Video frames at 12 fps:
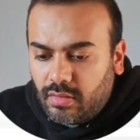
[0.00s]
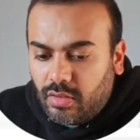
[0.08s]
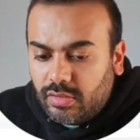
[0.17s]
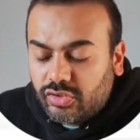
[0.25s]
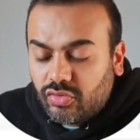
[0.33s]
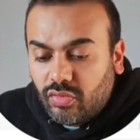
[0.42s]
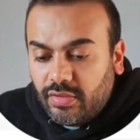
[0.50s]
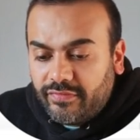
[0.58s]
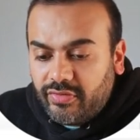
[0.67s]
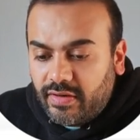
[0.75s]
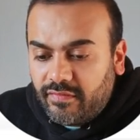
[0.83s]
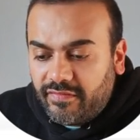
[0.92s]
Also,
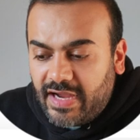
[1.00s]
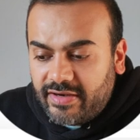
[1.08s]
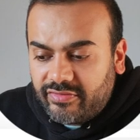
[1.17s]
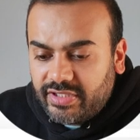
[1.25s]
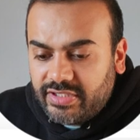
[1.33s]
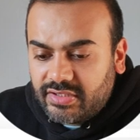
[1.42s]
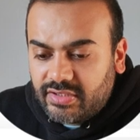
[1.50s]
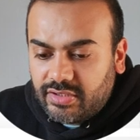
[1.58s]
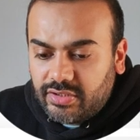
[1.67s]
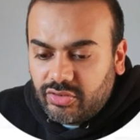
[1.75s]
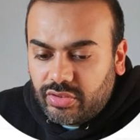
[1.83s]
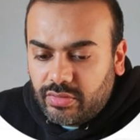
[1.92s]
if you are VAT
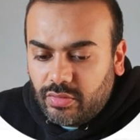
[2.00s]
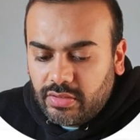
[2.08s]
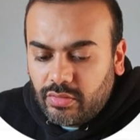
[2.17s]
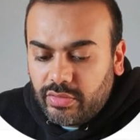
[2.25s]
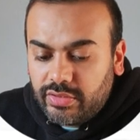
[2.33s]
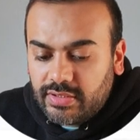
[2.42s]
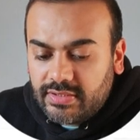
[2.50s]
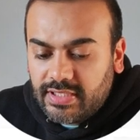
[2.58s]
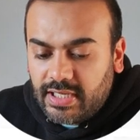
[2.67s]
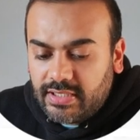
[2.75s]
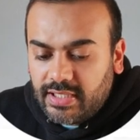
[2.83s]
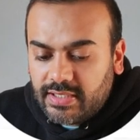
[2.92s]
registered, you can go into the
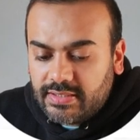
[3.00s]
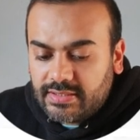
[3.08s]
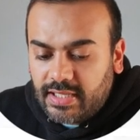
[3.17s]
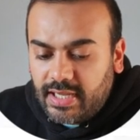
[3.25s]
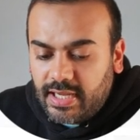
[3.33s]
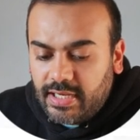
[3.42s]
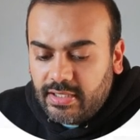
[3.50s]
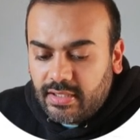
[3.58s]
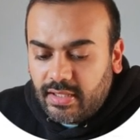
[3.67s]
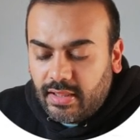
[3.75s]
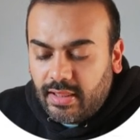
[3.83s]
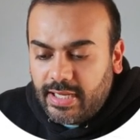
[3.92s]
settings and
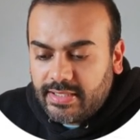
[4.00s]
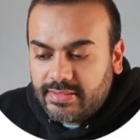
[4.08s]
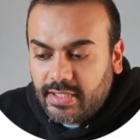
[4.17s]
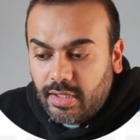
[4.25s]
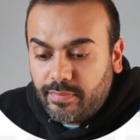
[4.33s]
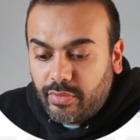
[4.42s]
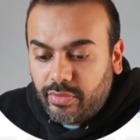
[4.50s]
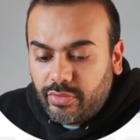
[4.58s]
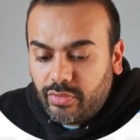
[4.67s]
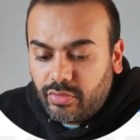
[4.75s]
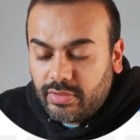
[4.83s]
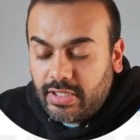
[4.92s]
let
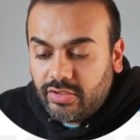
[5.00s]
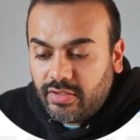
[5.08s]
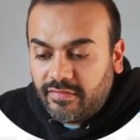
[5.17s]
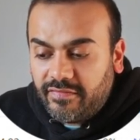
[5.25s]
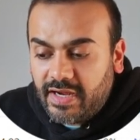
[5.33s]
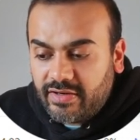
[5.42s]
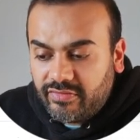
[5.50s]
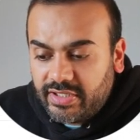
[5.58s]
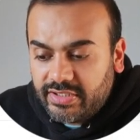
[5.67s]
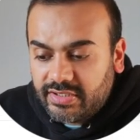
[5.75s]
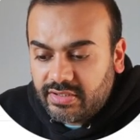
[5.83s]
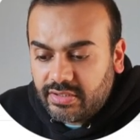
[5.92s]
Sellerboard know that you are VAT
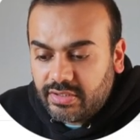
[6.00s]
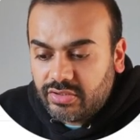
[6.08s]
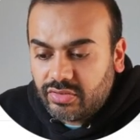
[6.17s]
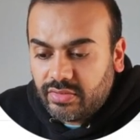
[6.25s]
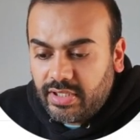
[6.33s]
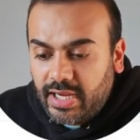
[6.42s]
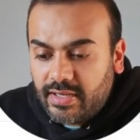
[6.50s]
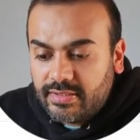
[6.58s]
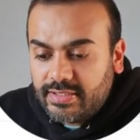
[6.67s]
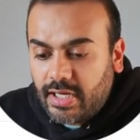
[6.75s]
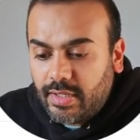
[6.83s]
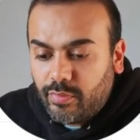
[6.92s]
registered. So then
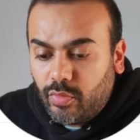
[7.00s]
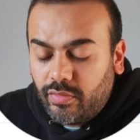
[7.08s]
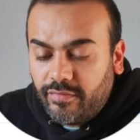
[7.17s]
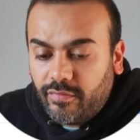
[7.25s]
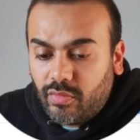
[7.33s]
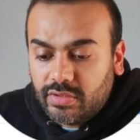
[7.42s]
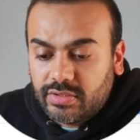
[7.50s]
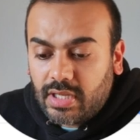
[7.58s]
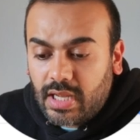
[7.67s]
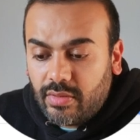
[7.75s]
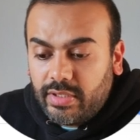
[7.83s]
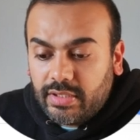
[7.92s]
Sellerboard
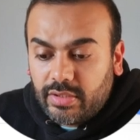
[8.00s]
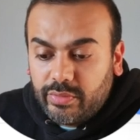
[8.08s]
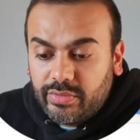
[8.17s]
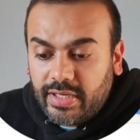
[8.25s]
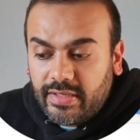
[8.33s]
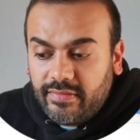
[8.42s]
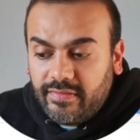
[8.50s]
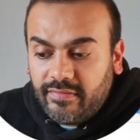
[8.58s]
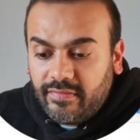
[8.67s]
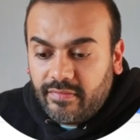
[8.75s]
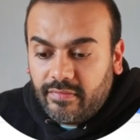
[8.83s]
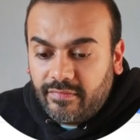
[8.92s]
won't include
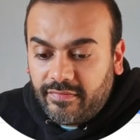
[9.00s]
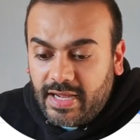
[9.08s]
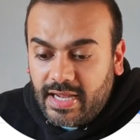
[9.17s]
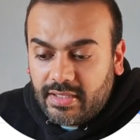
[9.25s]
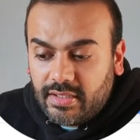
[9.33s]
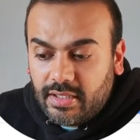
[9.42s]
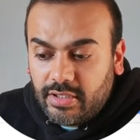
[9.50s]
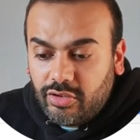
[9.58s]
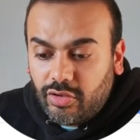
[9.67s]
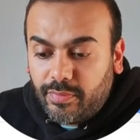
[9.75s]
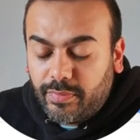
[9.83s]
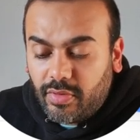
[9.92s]
any VAT
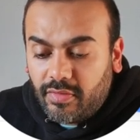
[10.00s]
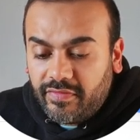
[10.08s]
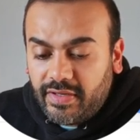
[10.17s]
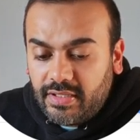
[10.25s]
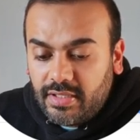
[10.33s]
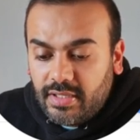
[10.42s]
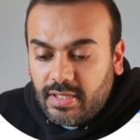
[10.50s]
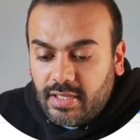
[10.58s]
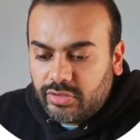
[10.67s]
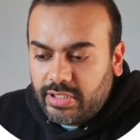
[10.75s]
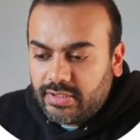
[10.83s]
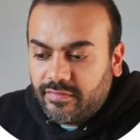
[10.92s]
in your profit.
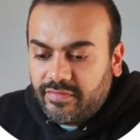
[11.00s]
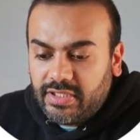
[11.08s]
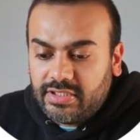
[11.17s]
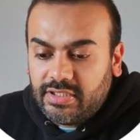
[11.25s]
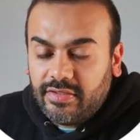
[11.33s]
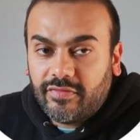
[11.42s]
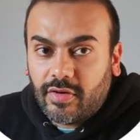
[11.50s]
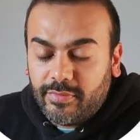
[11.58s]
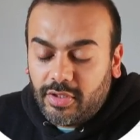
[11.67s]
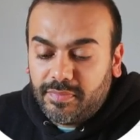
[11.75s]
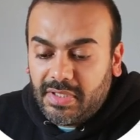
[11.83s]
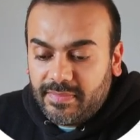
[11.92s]
Also take the VAT
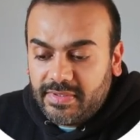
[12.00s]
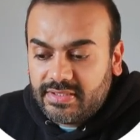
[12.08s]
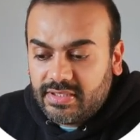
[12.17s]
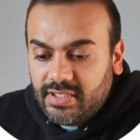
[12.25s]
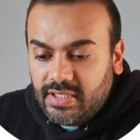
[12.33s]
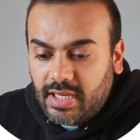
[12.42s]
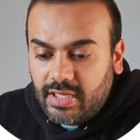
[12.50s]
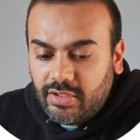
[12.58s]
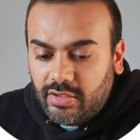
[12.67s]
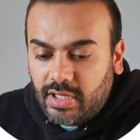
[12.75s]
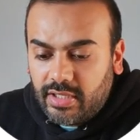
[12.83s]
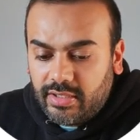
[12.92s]
from your PPC and
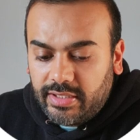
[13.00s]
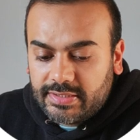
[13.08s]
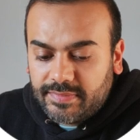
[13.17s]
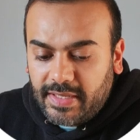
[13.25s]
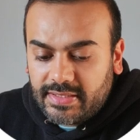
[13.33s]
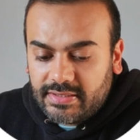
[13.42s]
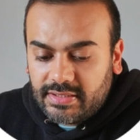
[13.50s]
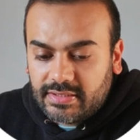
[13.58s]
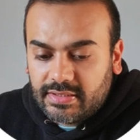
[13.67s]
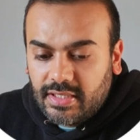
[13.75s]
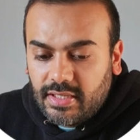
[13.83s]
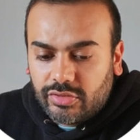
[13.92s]
your other
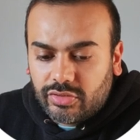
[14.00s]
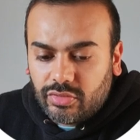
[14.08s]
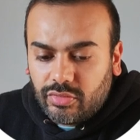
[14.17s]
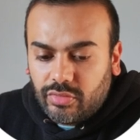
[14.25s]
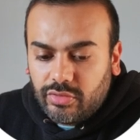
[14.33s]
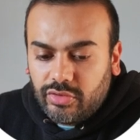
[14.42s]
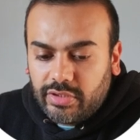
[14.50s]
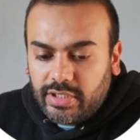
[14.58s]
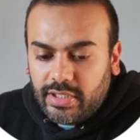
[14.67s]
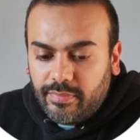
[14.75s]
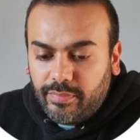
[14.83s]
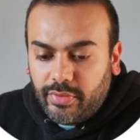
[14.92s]
expenses. Also, you
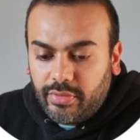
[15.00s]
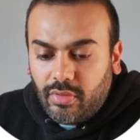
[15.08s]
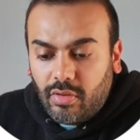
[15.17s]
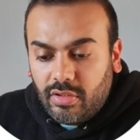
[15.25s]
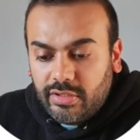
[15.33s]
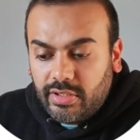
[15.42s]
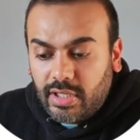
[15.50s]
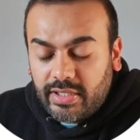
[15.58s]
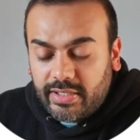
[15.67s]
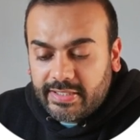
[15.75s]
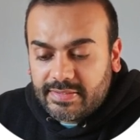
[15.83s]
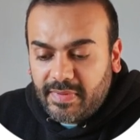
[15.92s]
can put all your
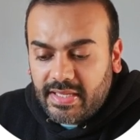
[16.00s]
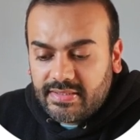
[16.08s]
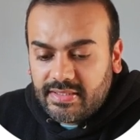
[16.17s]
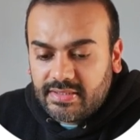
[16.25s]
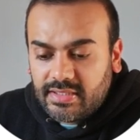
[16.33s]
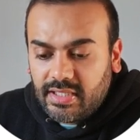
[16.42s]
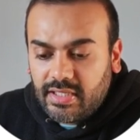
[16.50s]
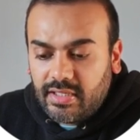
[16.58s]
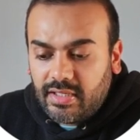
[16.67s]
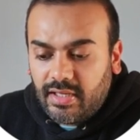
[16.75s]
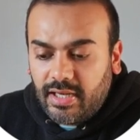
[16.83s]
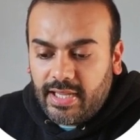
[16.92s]
other expenses
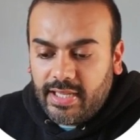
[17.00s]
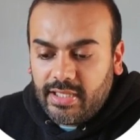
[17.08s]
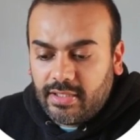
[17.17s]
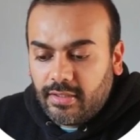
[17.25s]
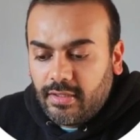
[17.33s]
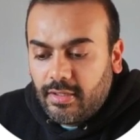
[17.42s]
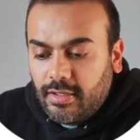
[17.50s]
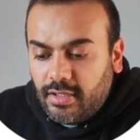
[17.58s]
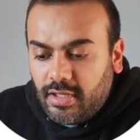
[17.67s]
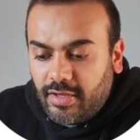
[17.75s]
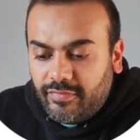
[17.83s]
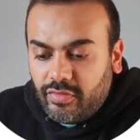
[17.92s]
here, like
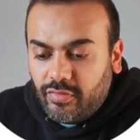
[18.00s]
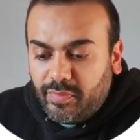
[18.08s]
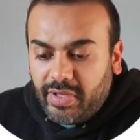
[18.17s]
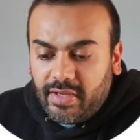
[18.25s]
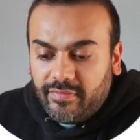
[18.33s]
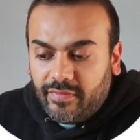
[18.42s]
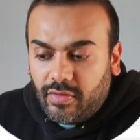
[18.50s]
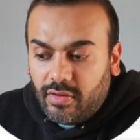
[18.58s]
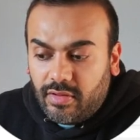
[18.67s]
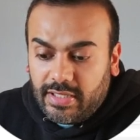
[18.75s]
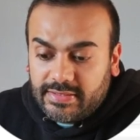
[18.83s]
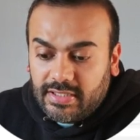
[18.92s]
if you pay
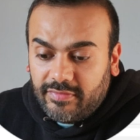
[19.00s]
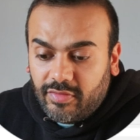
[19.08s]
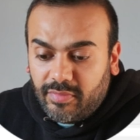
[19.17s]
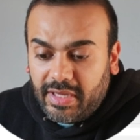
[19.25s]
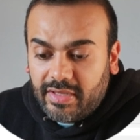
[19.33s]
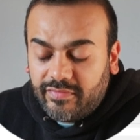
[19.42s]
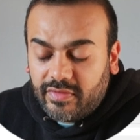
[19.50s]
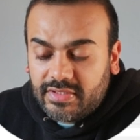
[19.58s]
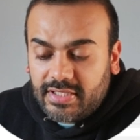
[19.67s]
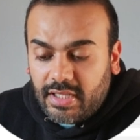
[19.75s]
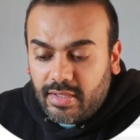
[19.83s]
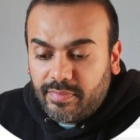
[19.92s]
for, let's say if you're paying for
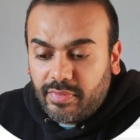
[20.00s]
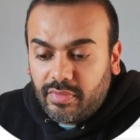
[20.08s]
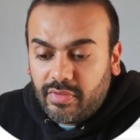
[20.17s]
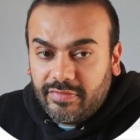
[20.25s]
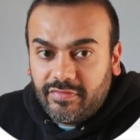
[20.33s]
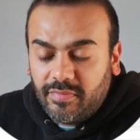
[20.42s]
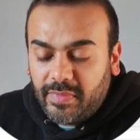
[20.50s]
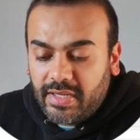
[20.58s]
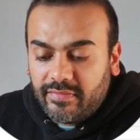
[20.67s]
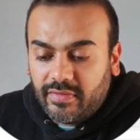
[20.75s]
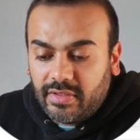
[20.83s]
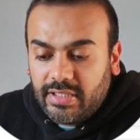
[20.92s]
Sellerboard, if you're
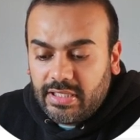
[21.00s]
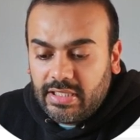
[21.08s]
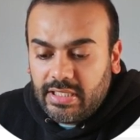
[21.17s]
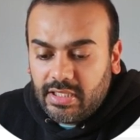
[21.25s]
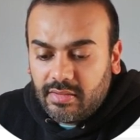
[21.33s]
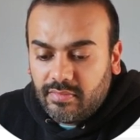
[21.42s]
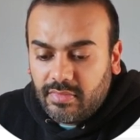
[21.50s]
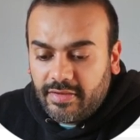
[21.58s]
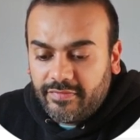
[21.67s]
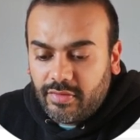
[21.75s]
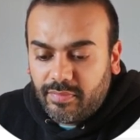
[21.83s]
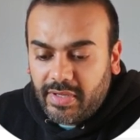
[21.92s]
paying for Helium,
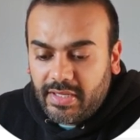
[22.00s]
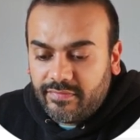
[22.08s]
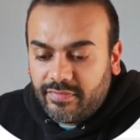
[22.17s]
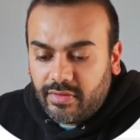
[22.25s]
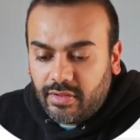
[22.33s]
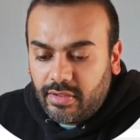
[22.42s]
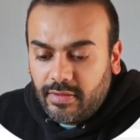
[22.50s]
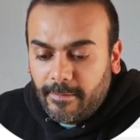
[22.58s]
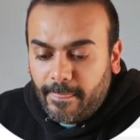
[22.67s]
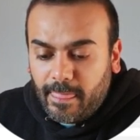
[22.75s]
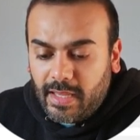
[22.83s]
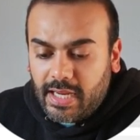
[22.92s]
if you're paying for
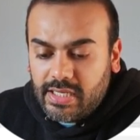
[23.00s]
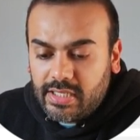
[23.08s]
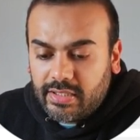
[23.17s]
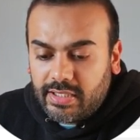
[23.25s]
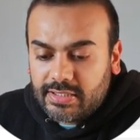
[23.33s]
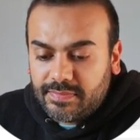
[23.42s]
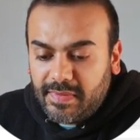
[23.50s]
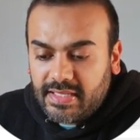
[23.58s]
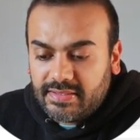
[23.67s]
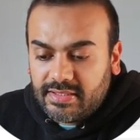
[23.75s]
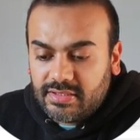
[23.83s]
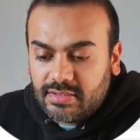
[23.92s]
any other
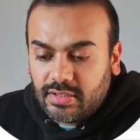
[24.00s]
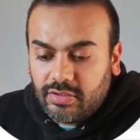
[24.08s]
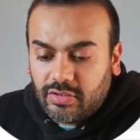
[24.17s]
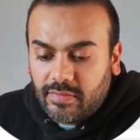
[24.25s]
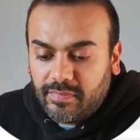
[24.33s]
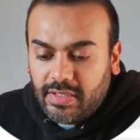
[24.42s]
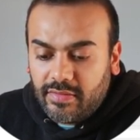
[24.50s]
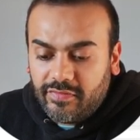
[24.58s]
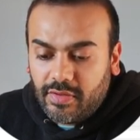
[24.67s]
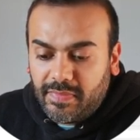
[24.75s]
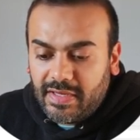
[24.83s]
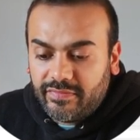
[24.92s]
expenses, you can pay.
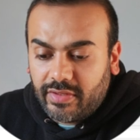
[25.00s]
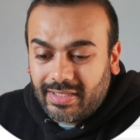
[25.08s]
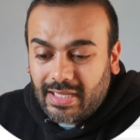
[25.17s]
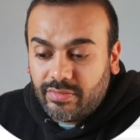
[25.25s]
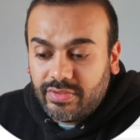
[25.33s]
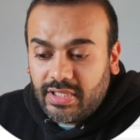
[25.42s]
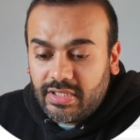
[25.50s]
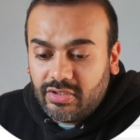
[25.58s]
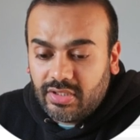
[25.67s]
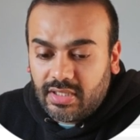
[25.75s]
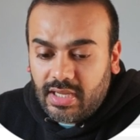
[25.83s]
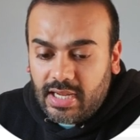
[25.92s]
If you're paying for
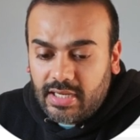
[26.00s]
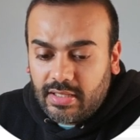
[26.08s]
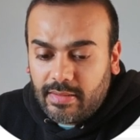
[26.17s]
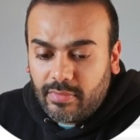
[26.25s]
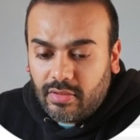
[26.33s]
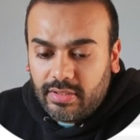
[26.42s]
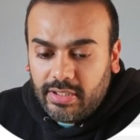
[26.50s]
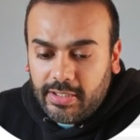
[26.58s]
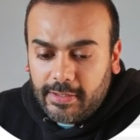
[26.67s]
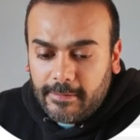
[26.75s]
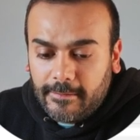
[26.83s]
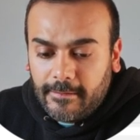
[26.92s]
accountant, you can add them all
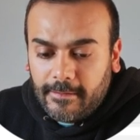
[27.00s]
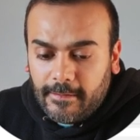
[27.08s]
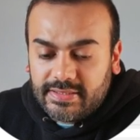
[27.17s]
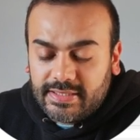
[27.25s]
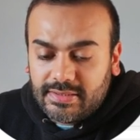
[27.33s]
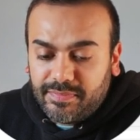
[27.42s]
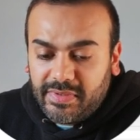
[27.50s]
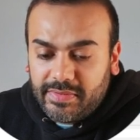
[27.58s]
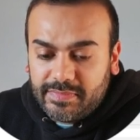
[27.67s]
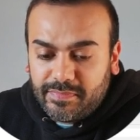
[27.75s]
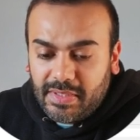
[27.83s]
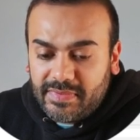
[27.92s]
here. This is the
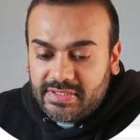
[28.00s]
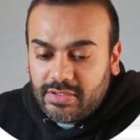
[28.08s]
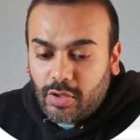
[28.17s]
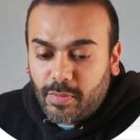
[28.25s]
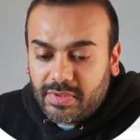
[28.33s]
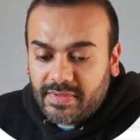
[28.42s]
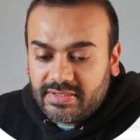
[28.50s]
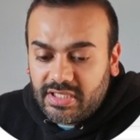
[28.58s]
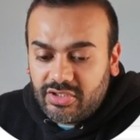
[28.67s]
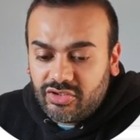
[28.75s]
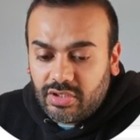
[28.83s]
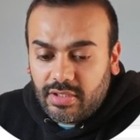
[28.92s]
PPC
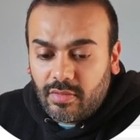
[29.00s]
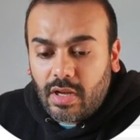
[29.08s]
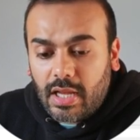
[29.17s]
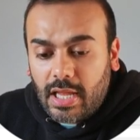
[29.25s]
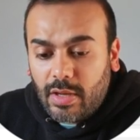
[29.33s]
optimization.